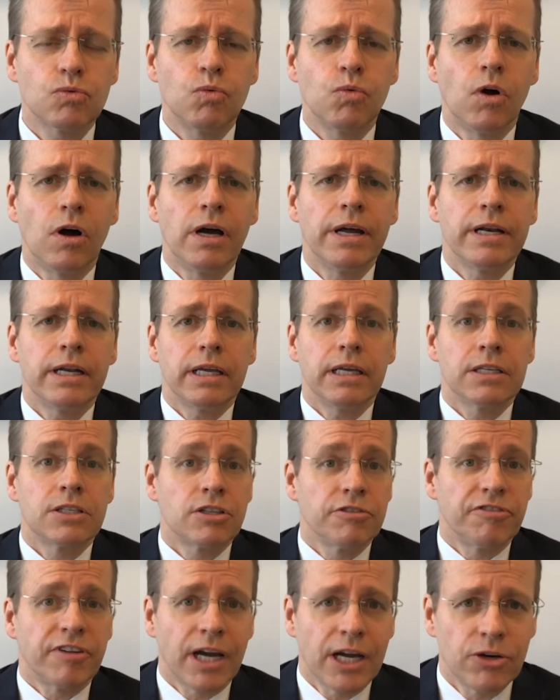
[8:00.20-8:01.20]
One
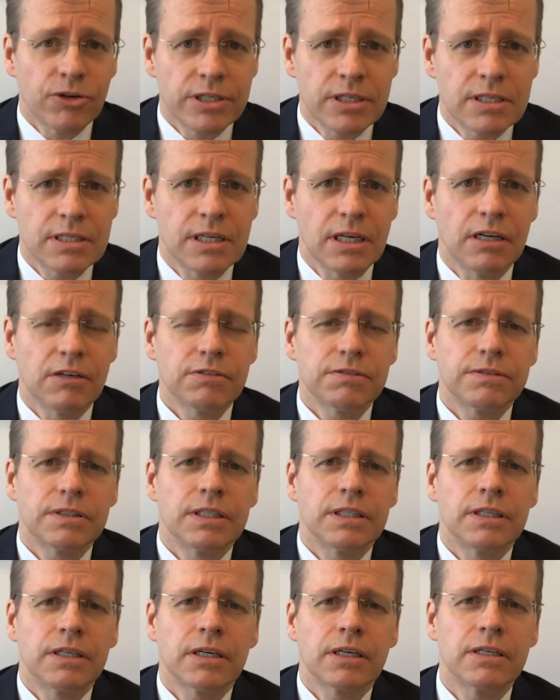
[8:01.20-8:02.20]
is the virus itself,
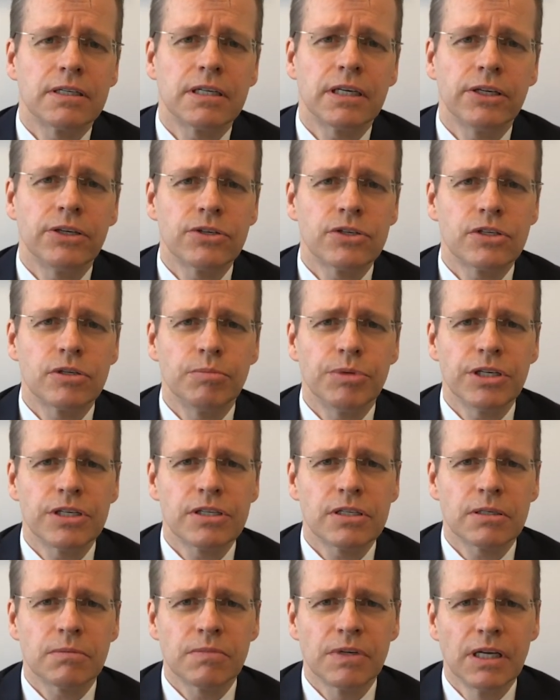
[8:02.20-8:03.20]
and there continues to be
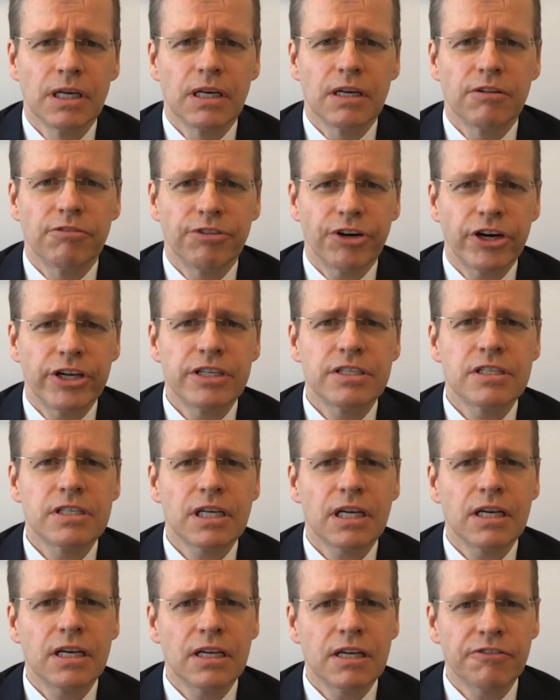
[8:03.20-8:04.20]
some very
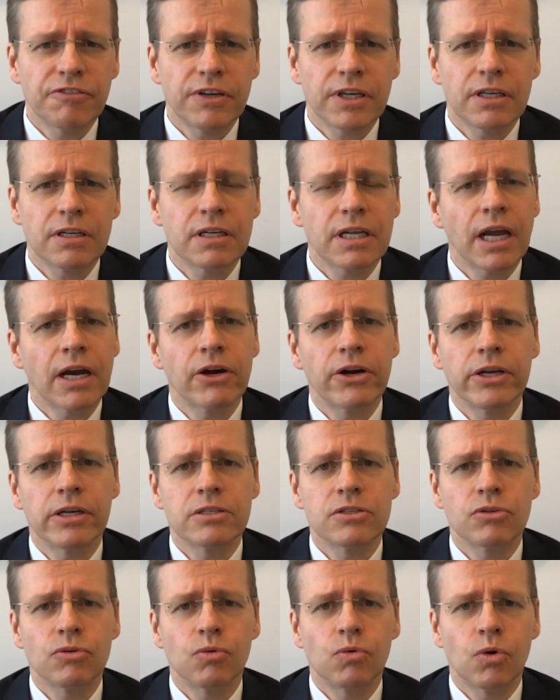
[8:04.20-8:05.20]
significant
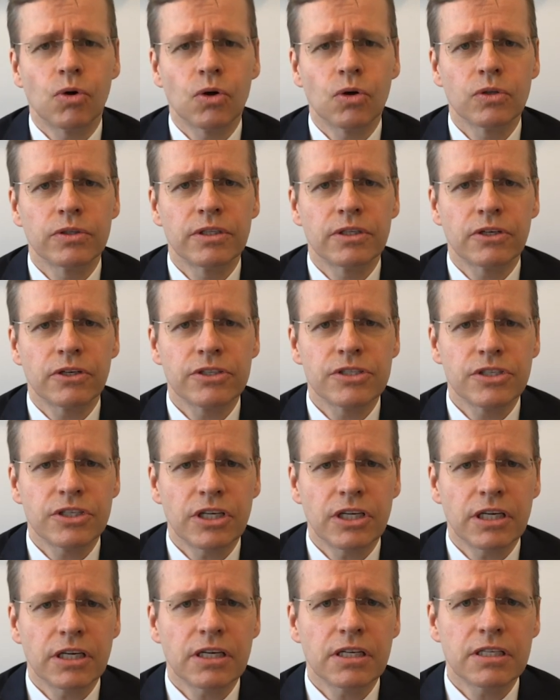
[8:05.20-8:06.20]
areas of the world that are
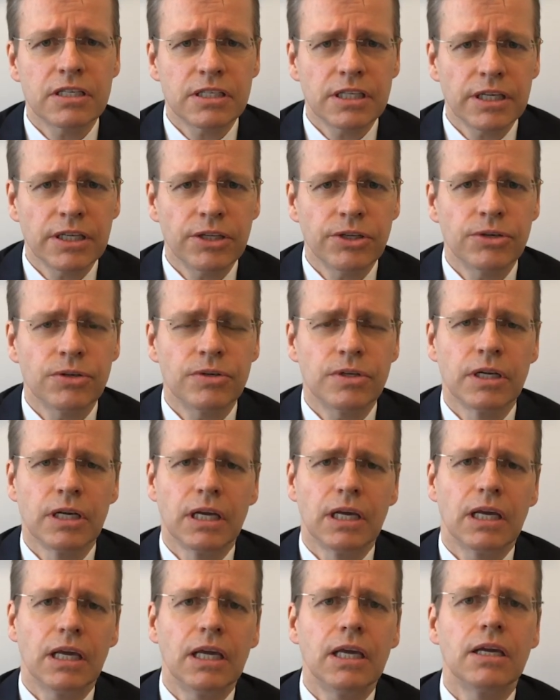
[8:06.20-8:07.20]
seeing continued
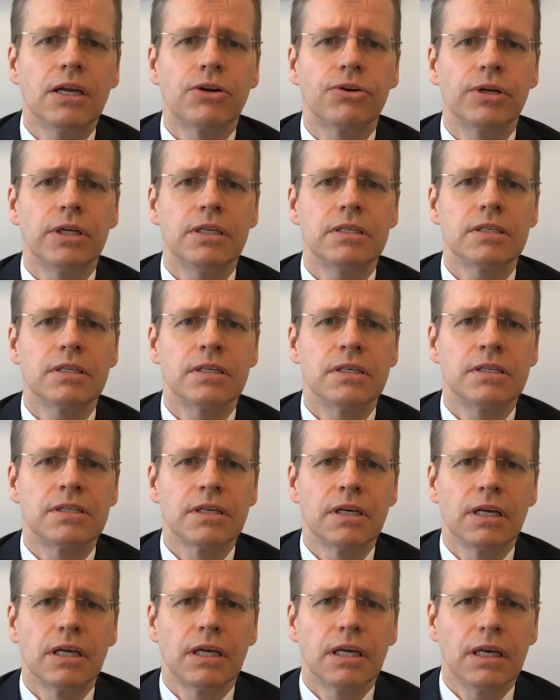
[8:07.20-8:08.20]
increases
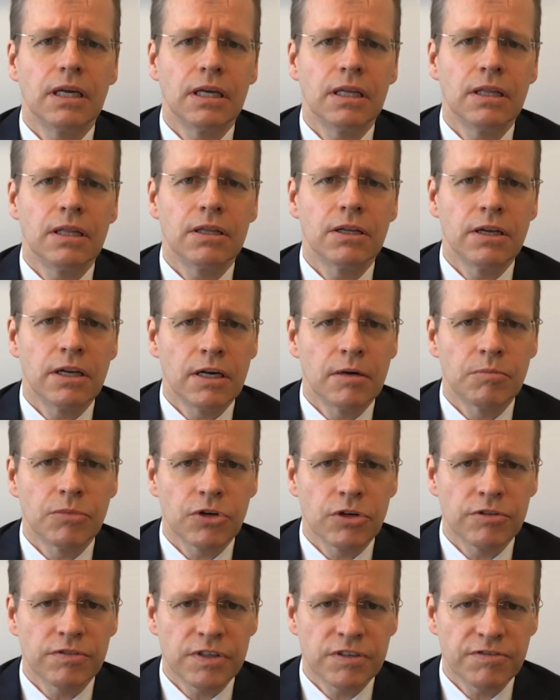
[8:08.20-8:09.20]
in the
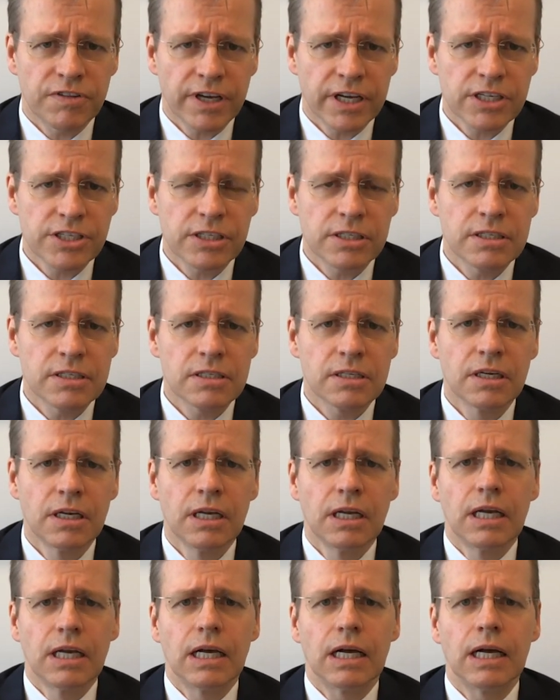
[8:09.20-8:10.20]
number of infections.
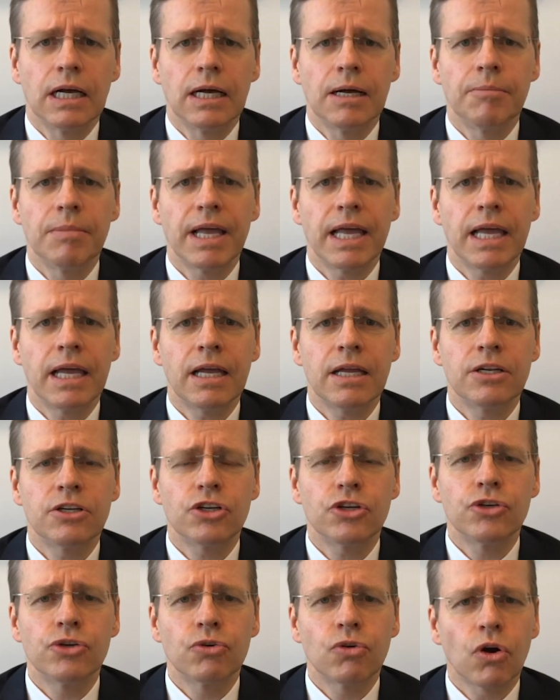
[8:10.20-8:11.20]
And
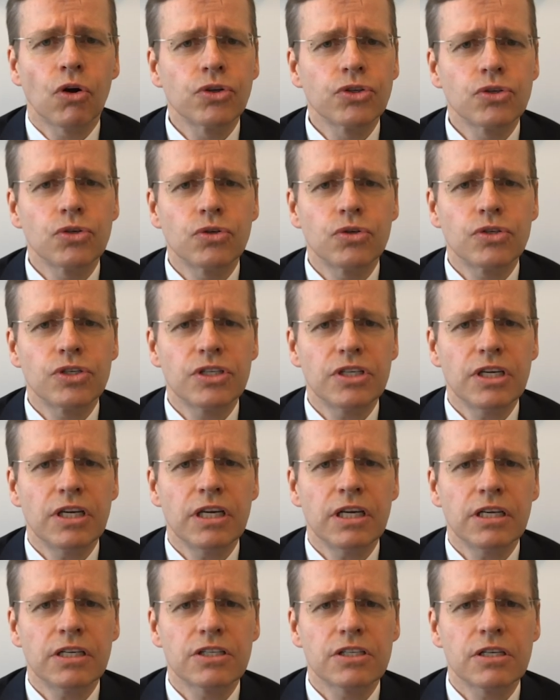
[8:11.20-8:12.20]
you're also
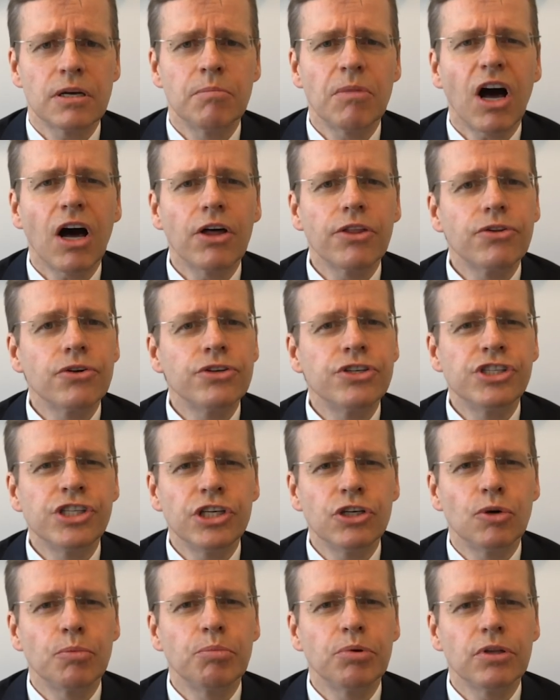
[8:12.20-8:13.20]
seeing some other
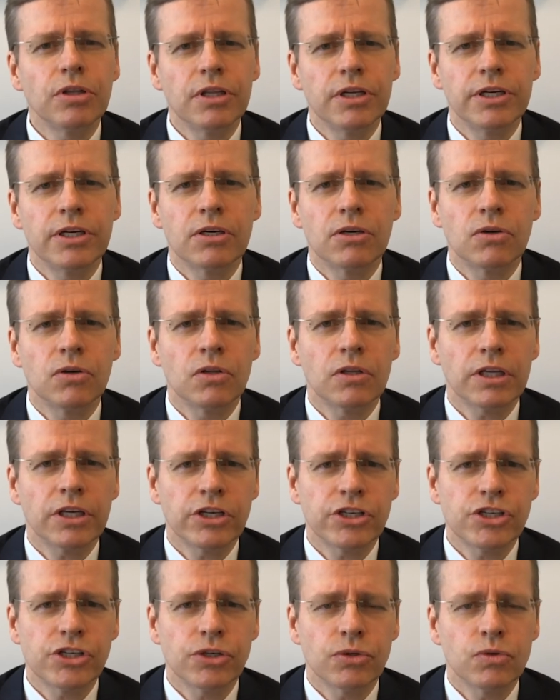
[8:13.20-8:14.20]
geopolitical
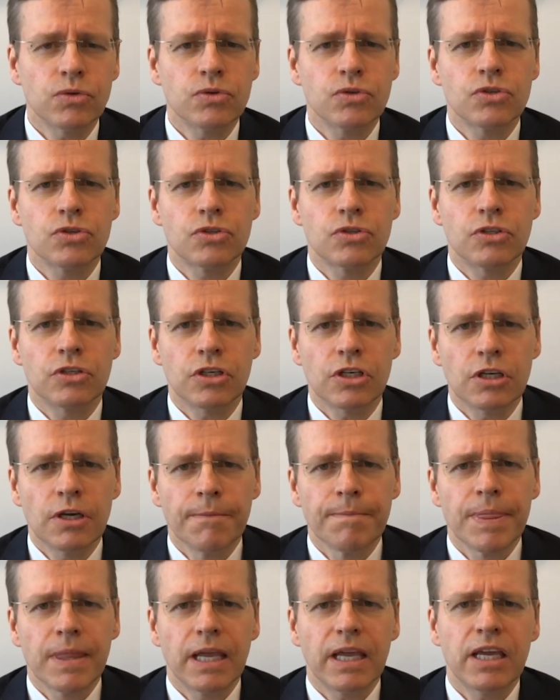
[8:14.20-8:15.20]
issues, the
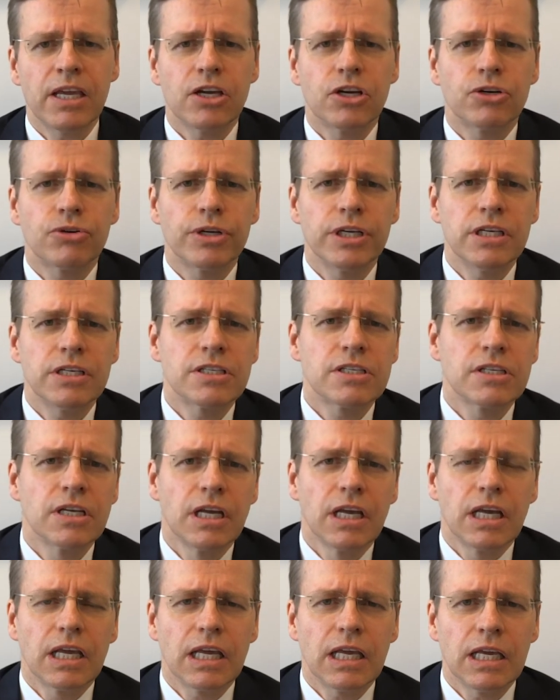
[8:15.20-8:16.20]
increase
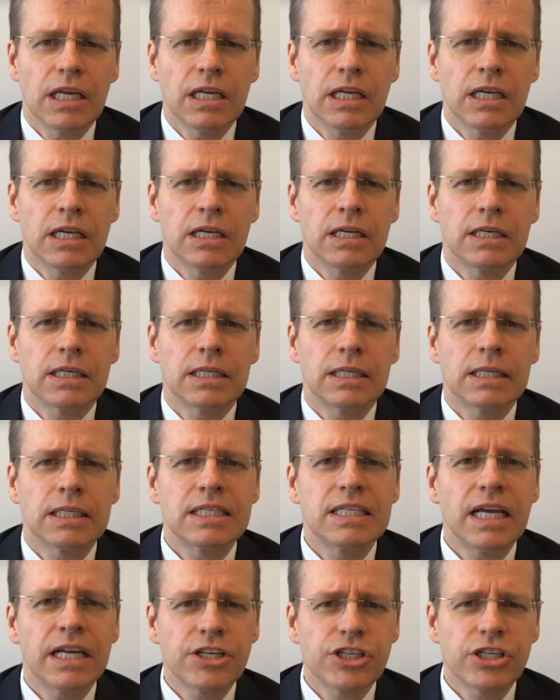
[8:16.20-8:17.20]
in
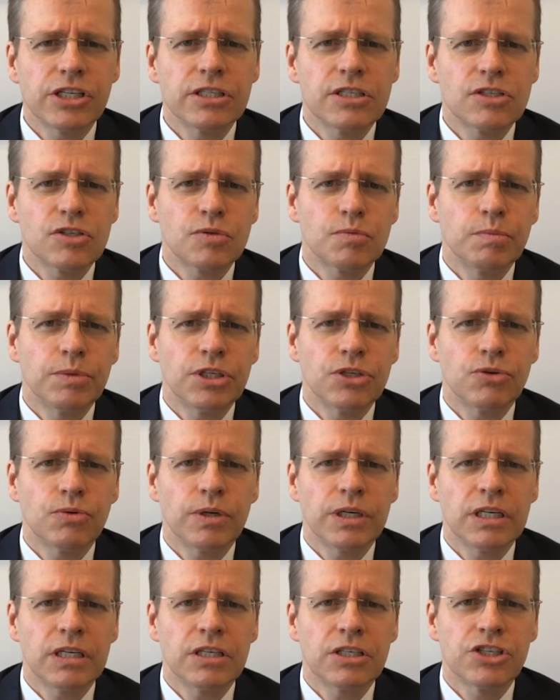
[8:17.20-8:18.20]
tensions
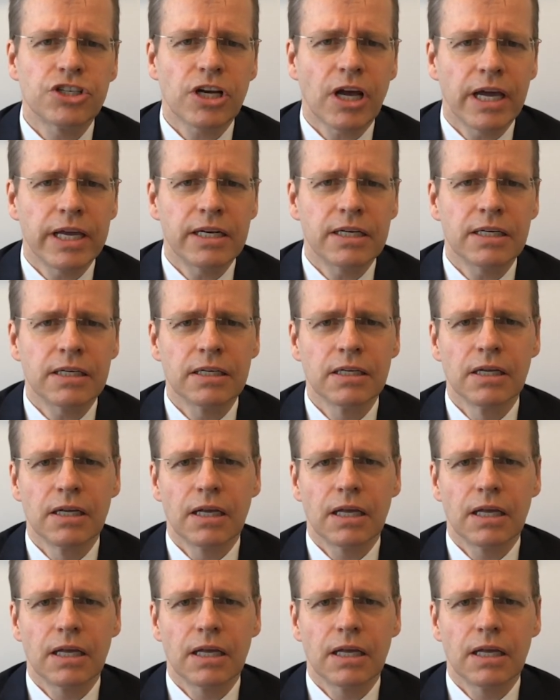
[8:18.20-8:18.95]
between China